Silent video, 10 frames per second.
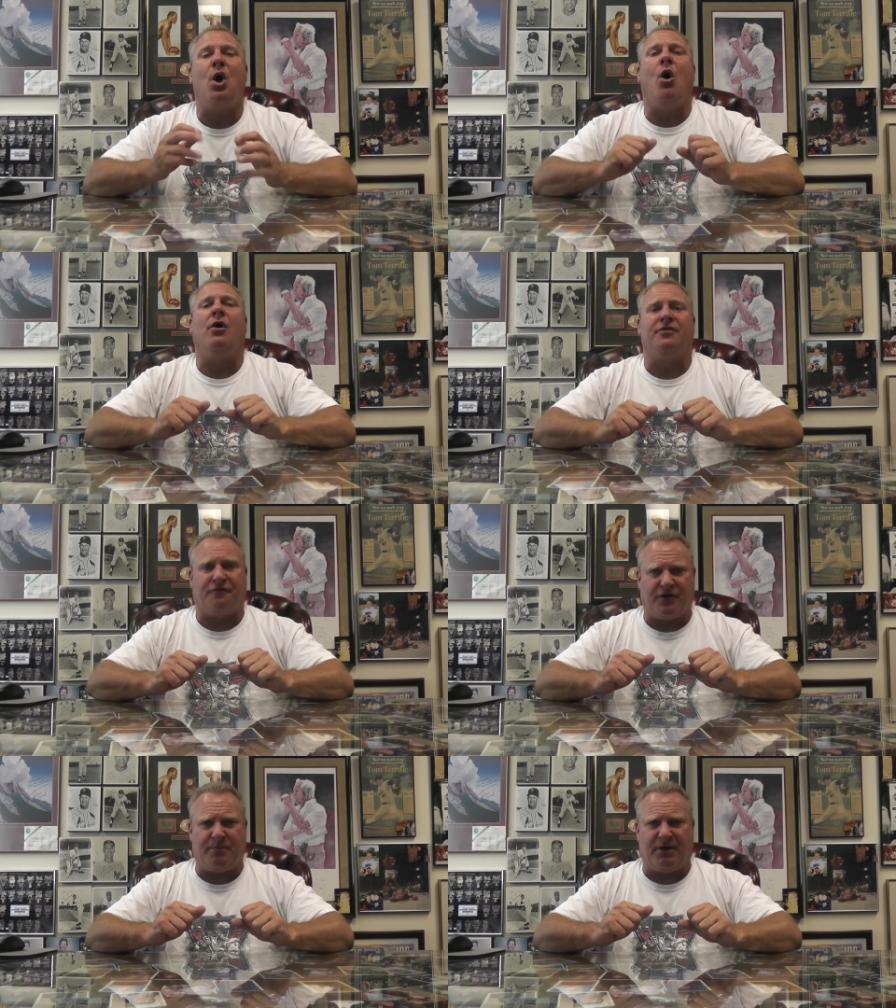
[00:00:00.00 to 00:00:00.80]
on the
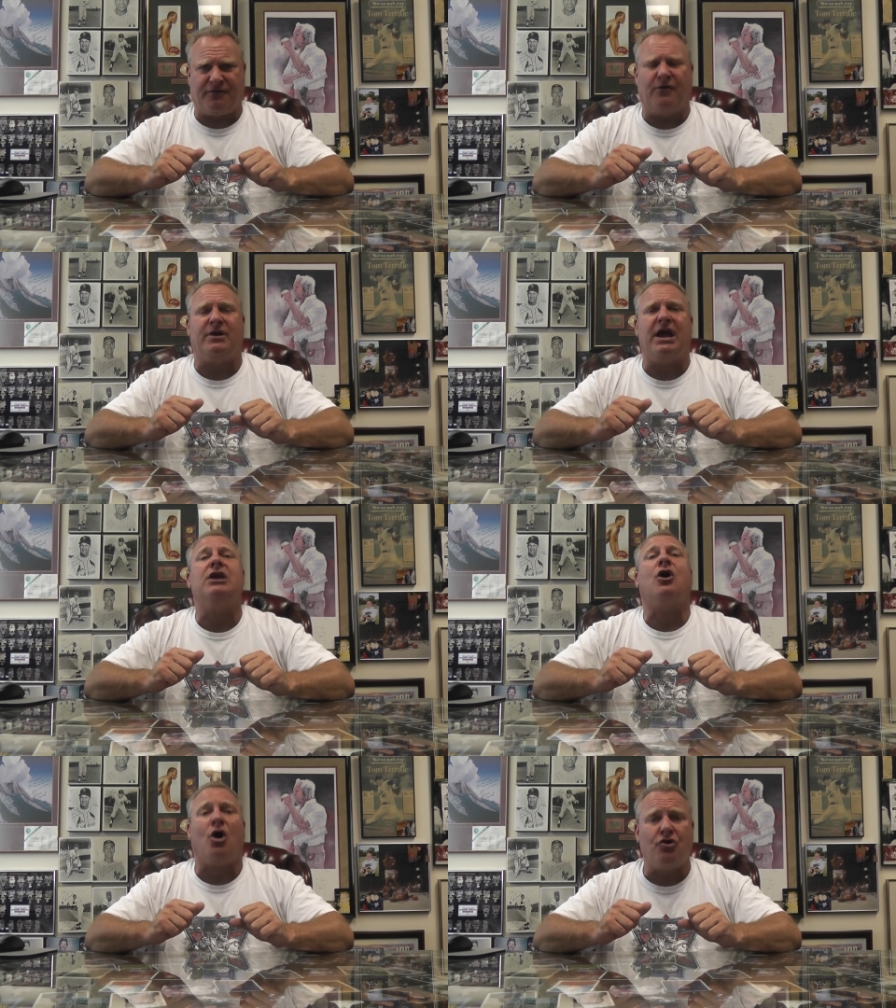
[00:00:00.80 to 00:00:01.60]
free pick phone,
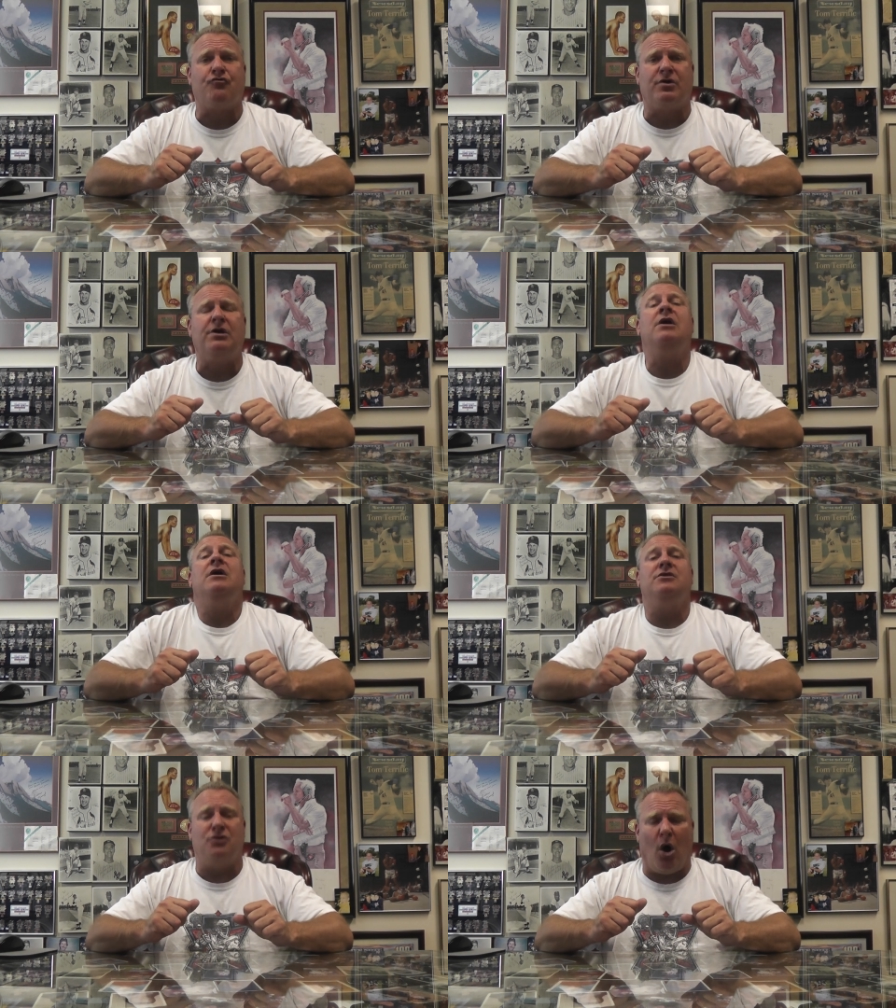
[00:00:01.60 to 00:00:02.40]
800
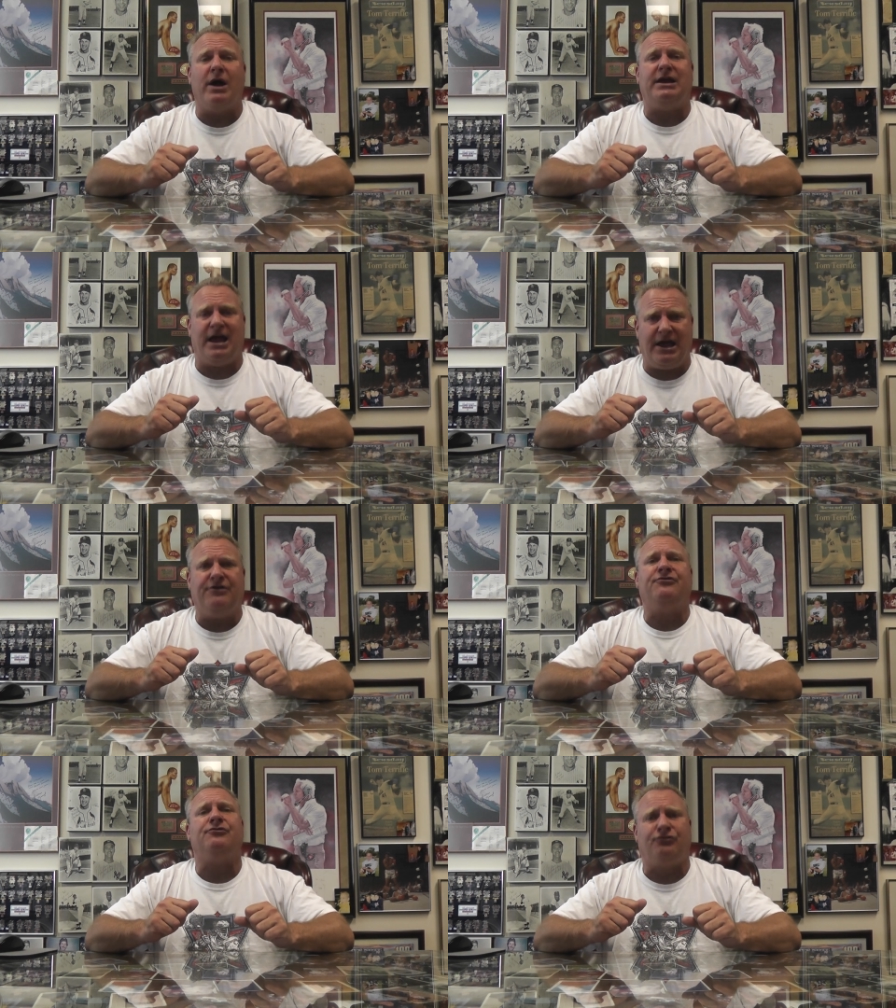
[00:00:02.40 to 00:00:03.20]

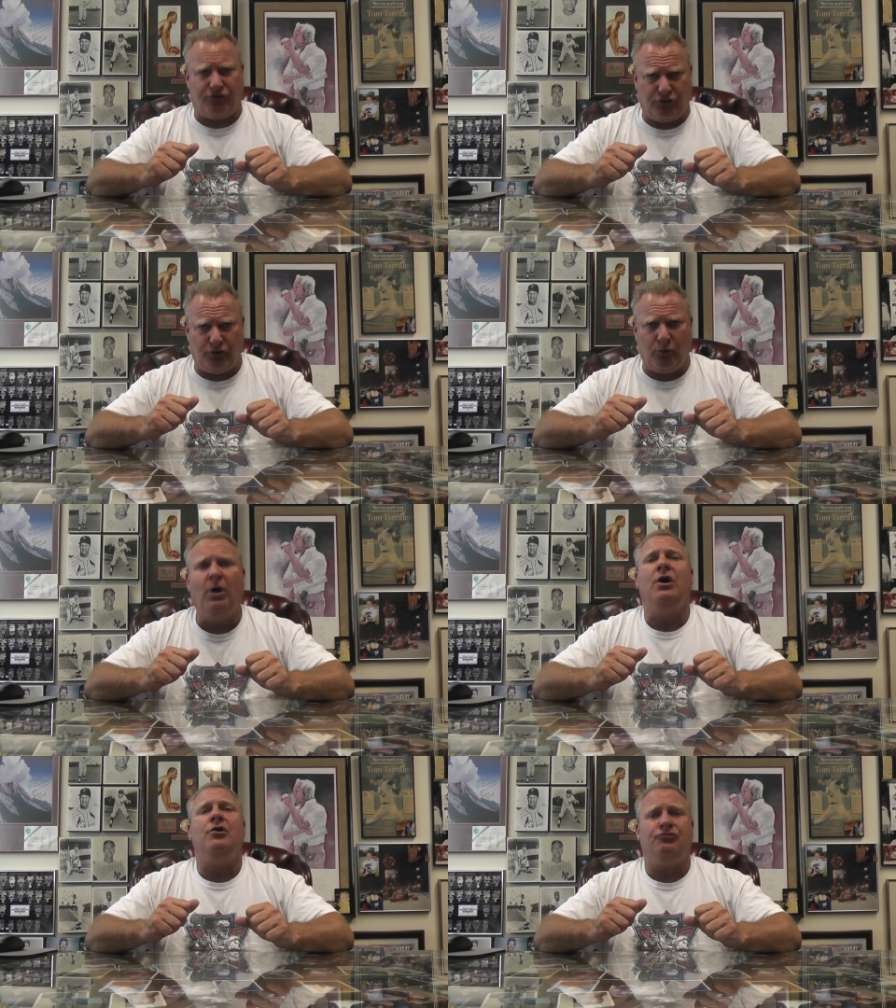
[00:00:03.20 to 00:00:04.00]

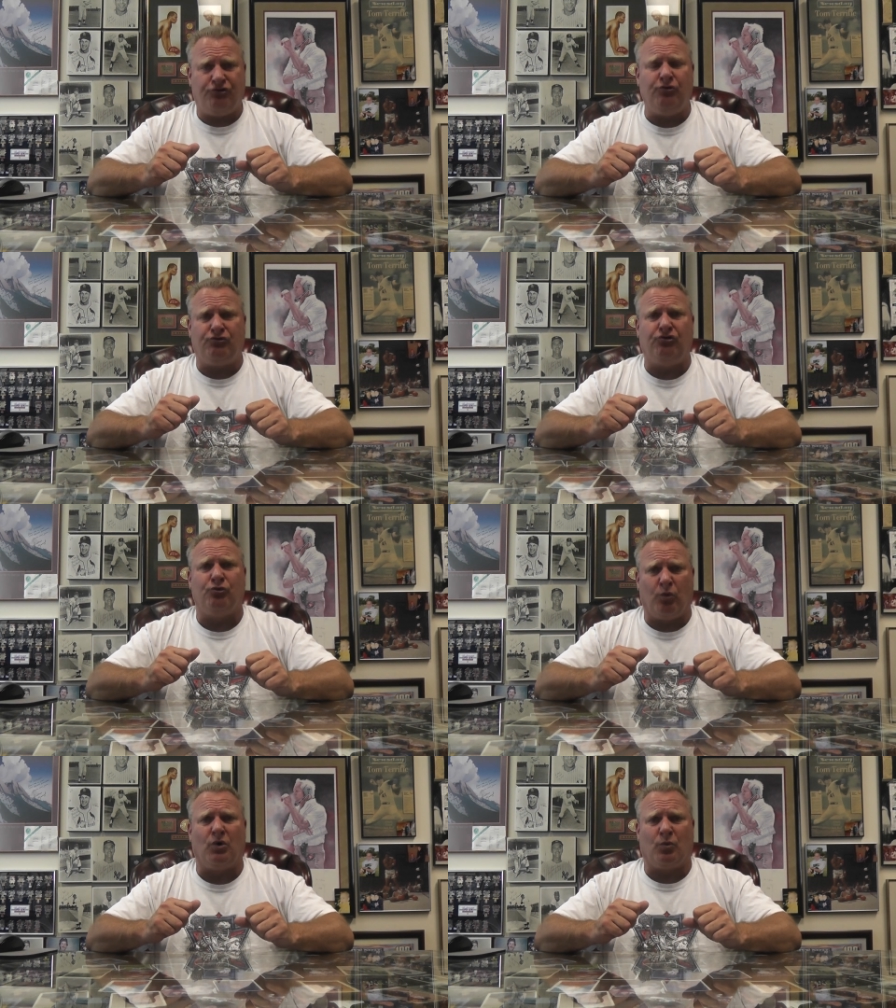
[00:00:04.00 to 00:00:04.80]
982
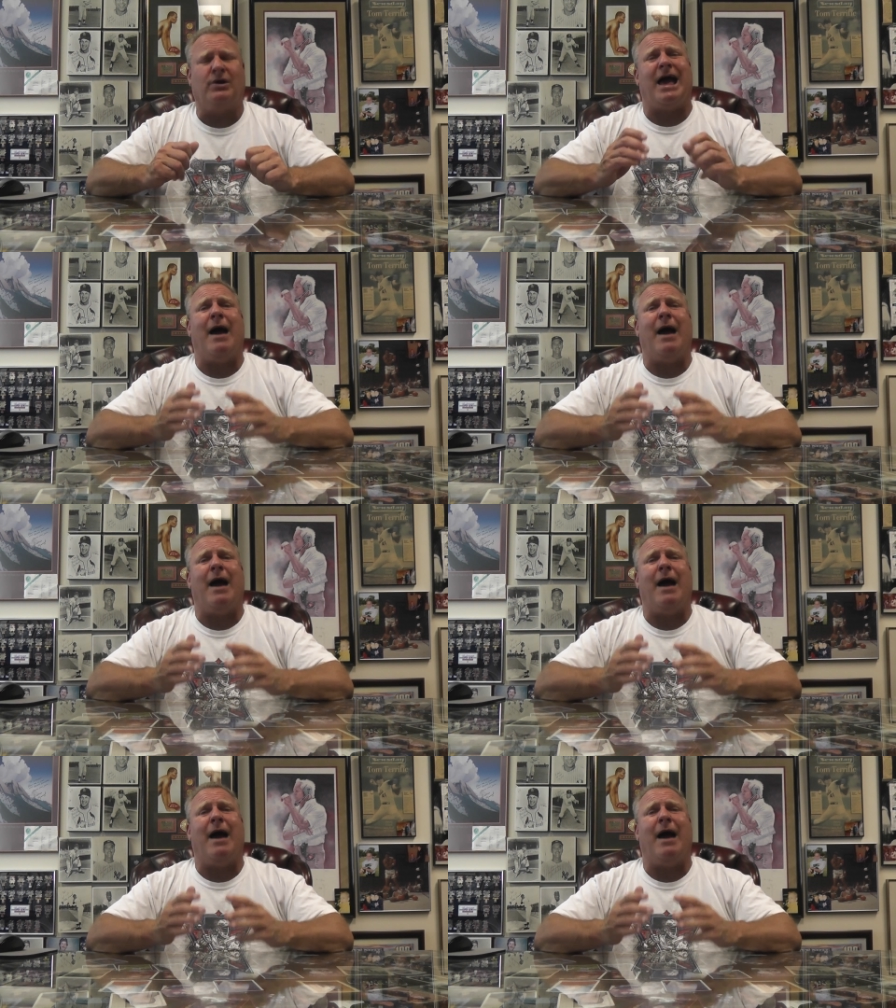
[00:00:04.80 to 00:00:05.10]
2211.